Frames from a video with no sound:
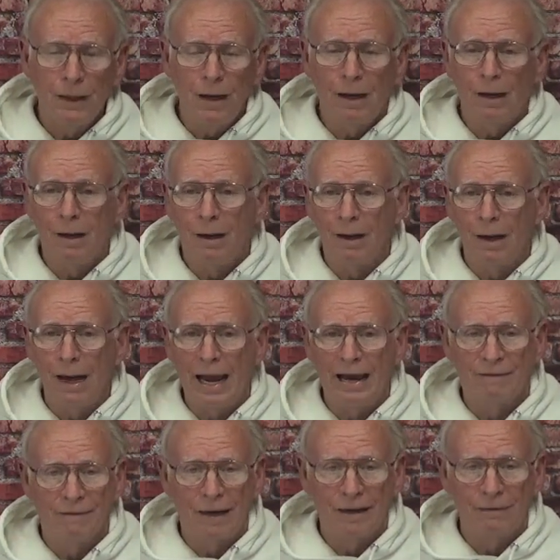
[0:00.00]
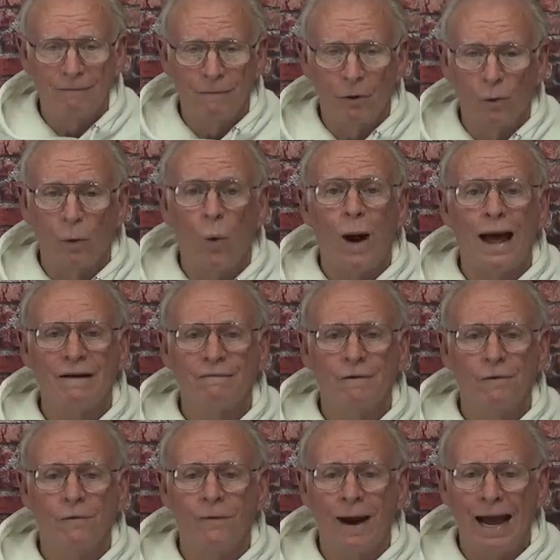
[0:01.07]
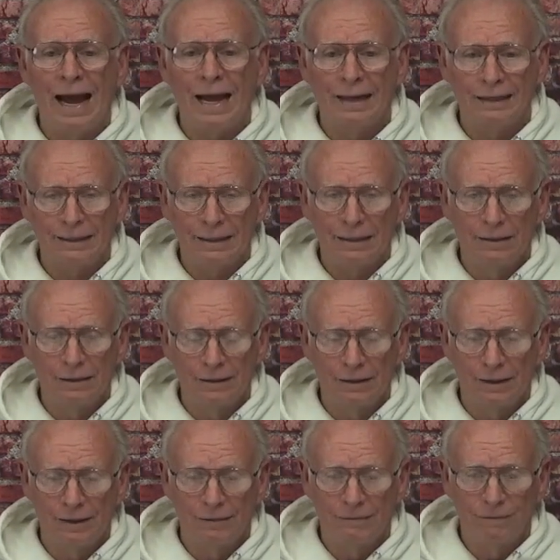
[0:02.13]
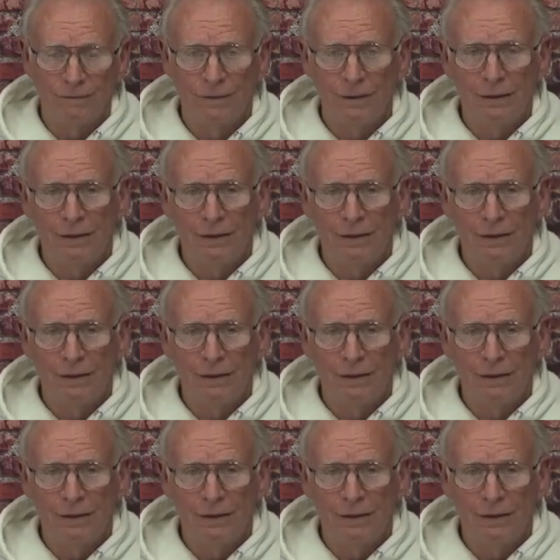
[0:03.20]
have quite a variety of